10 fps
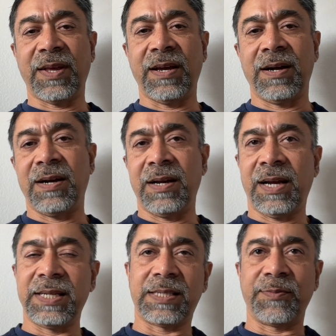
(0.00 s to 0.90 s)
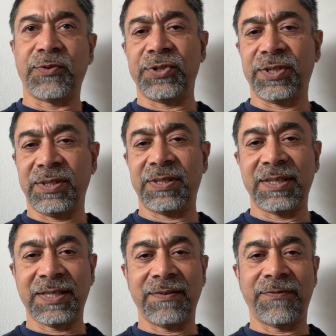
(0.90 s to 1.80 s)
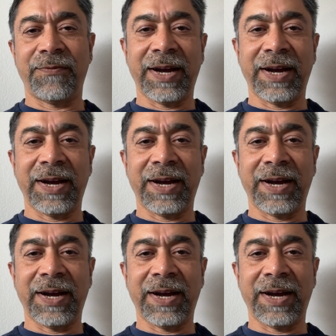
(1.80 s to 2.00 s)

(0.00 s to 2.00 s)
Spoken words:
I asked some questions. I said,